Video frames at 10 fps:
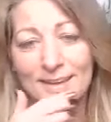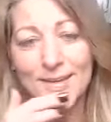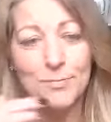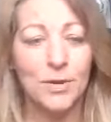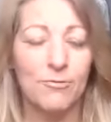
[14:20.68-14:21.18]

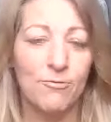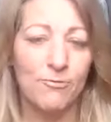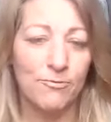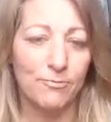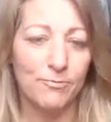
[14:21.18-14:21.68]
and then by
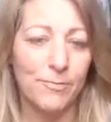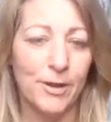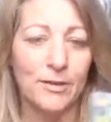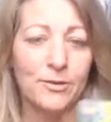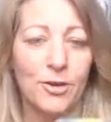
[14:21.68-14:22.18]
by
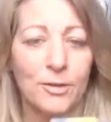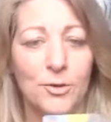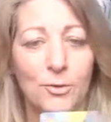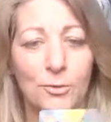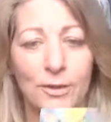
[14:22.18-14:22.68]
the time you
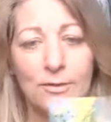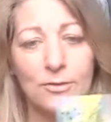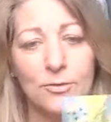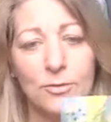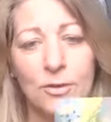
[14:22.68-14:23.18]
know like
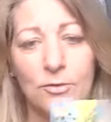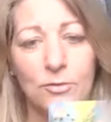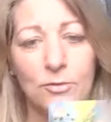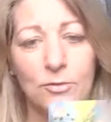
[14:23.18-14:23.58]
this this